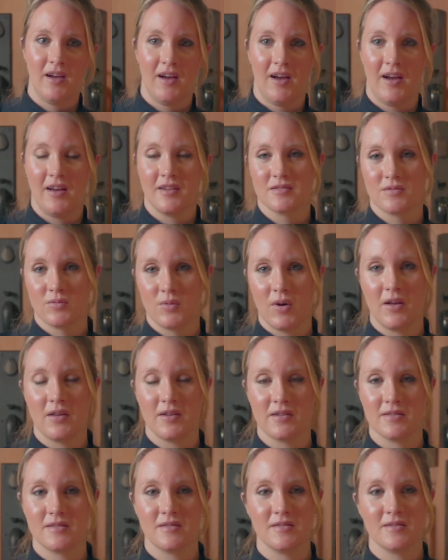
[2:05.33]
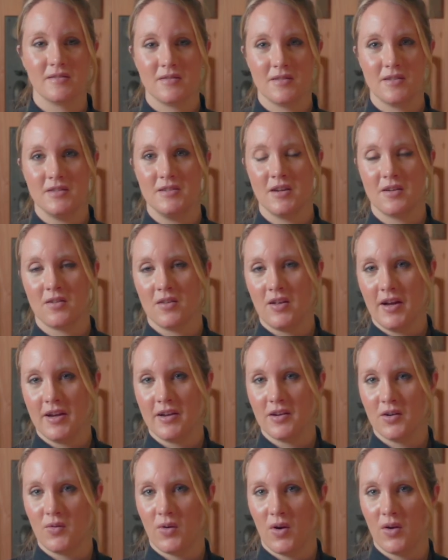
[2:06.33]
as well as the decline
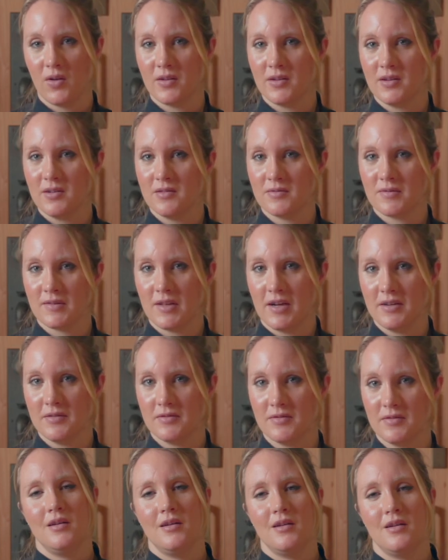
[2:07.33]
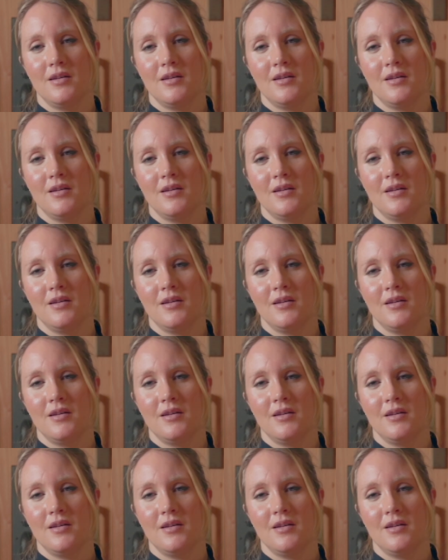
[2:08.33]
in quality of life.